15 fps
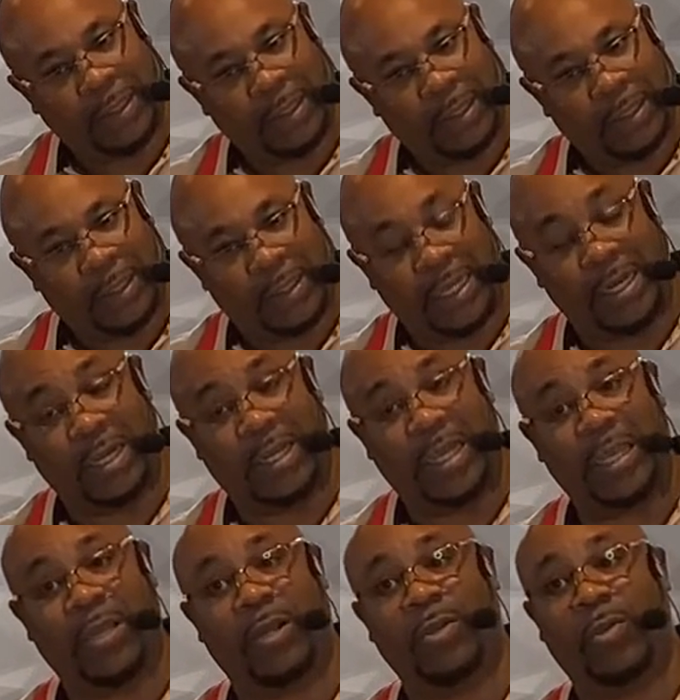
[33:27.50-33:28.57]
than to
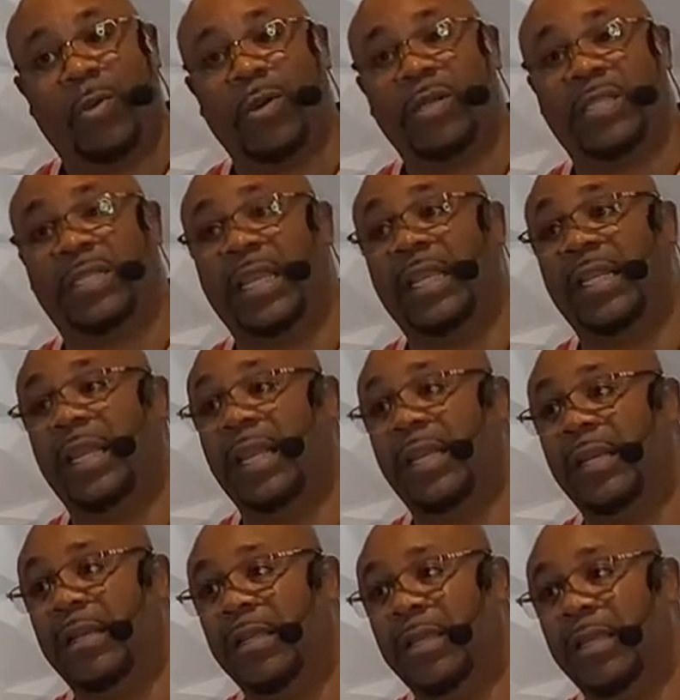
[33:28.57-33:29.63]
hear the Lord say
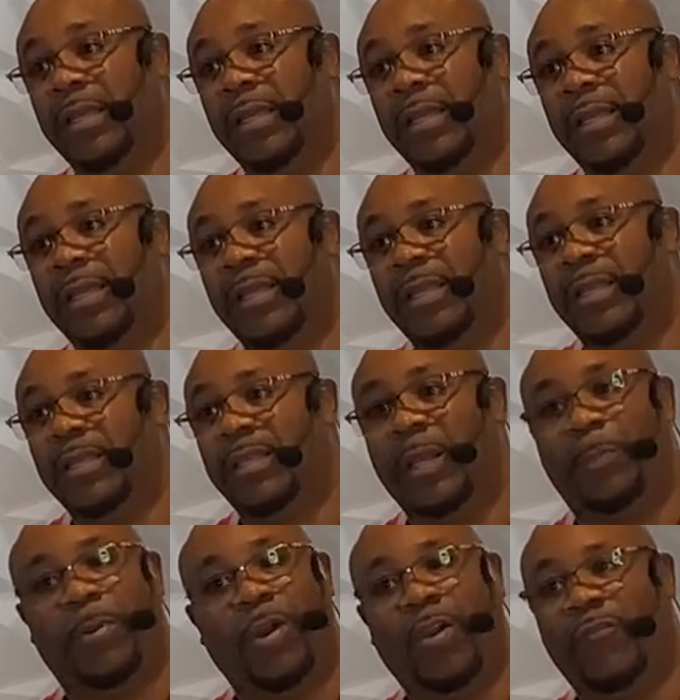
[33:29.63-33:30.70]
later,
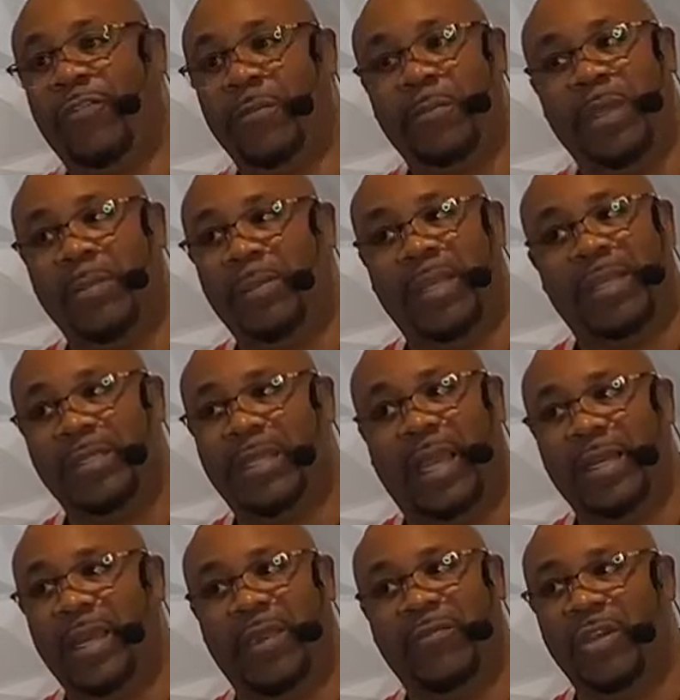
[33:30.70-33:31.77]
Depart from me because I
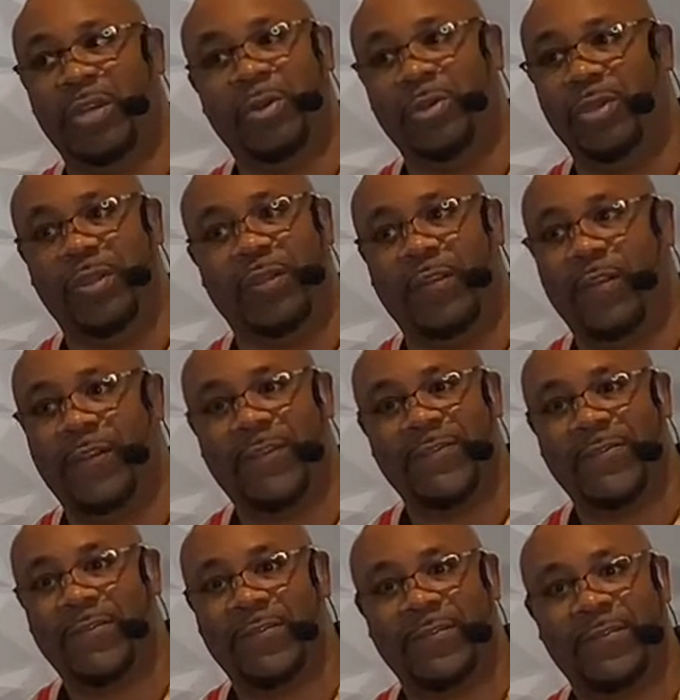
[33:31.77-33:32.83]
never
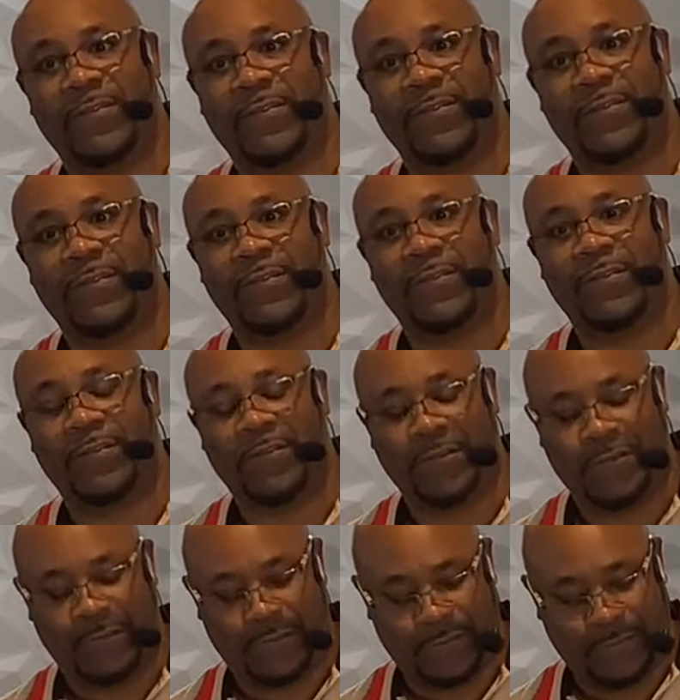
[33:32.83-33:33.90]
knew
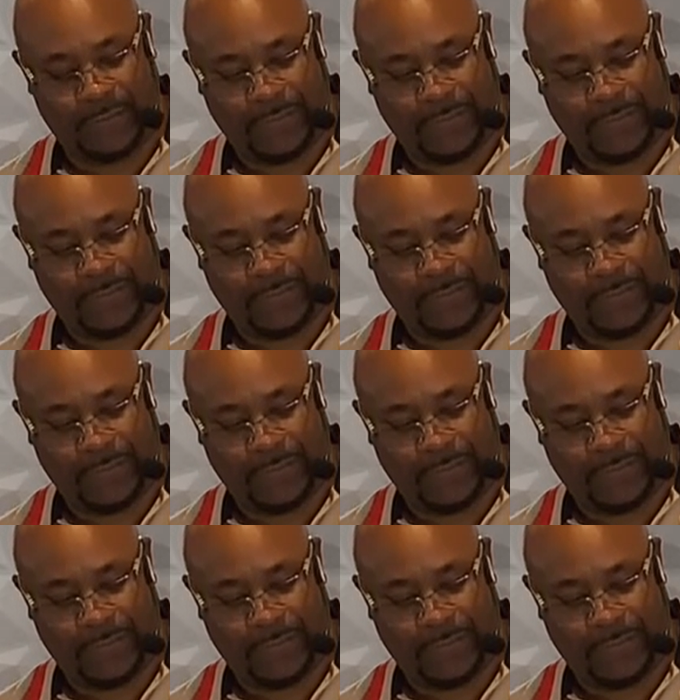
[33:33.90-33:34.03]
uh,